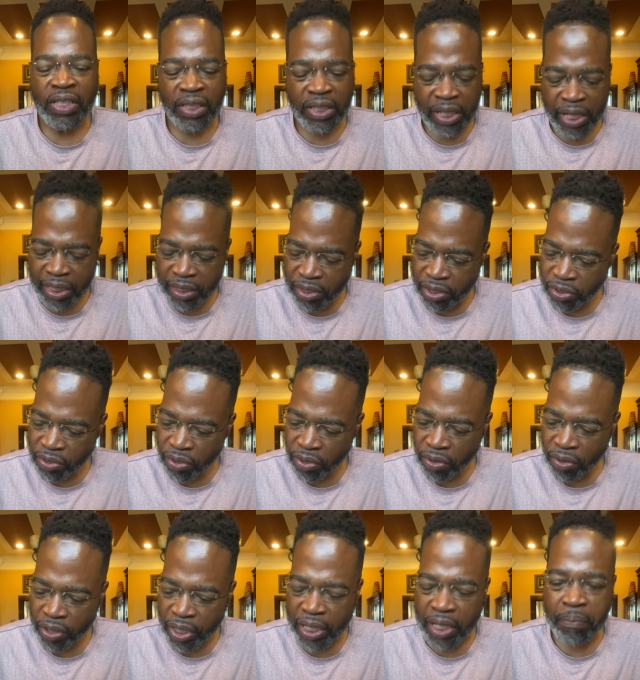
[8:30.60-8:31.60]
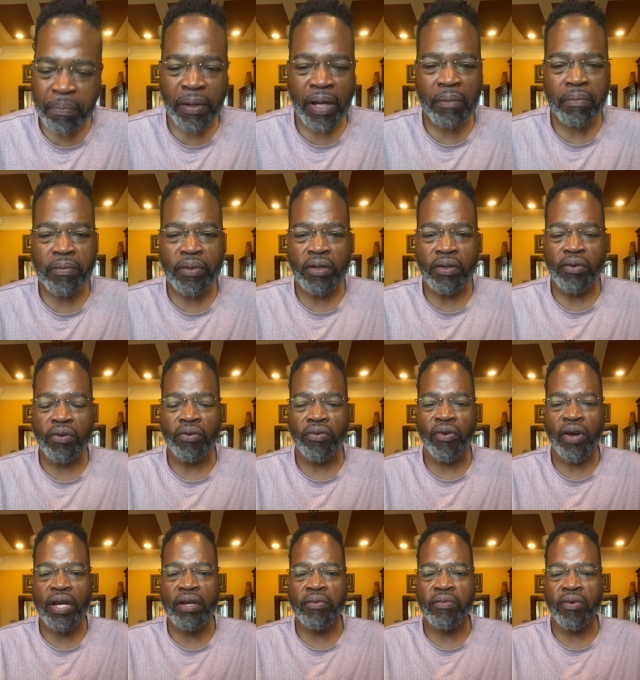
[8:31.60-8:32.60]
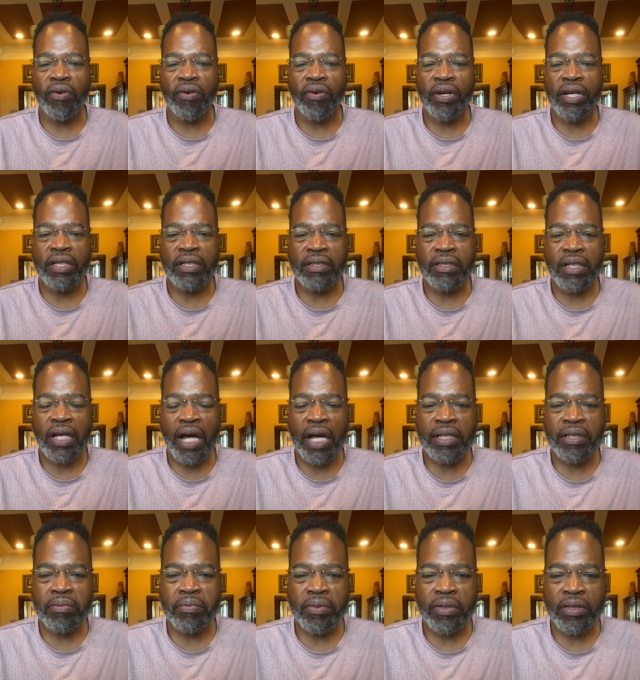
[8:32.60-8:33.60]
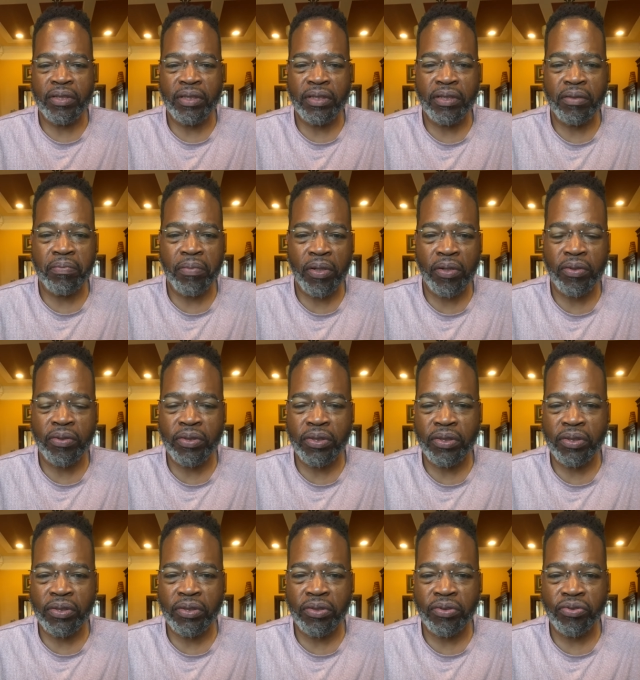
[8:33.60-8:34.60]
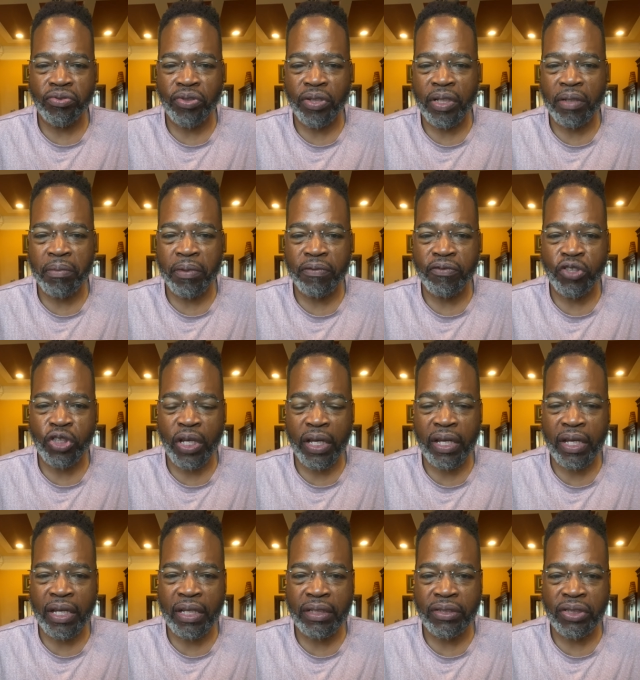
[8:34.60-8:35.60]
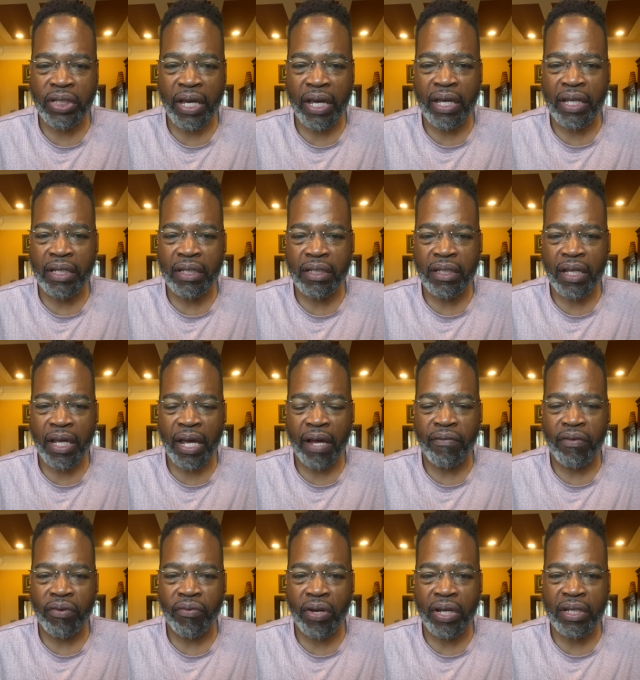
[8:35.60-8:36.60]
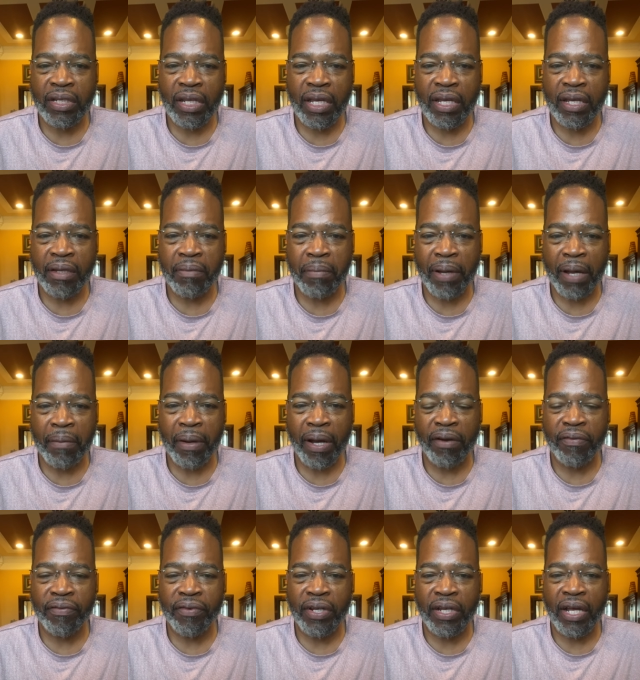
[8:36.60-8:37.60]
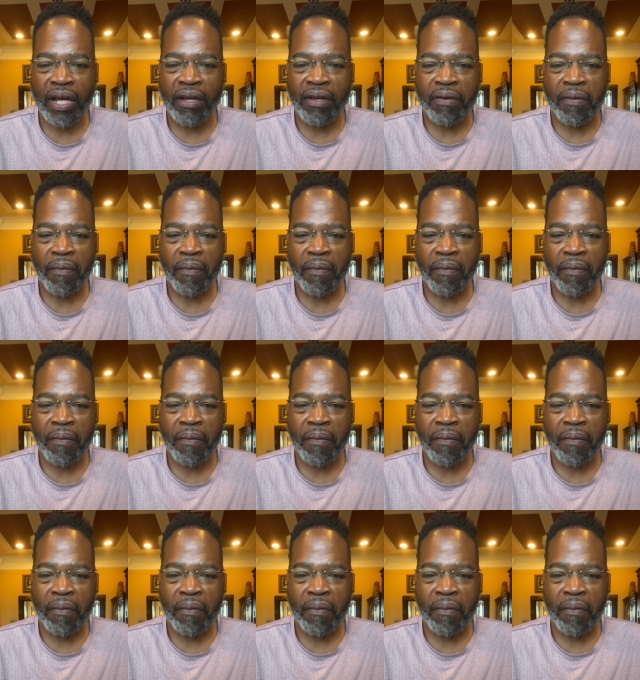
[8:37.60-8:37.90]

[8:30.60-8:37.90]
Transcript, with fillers: Yes, sir. Keep up the great work as gospel exposure to the dream of change and have a great day. Bye bye for now.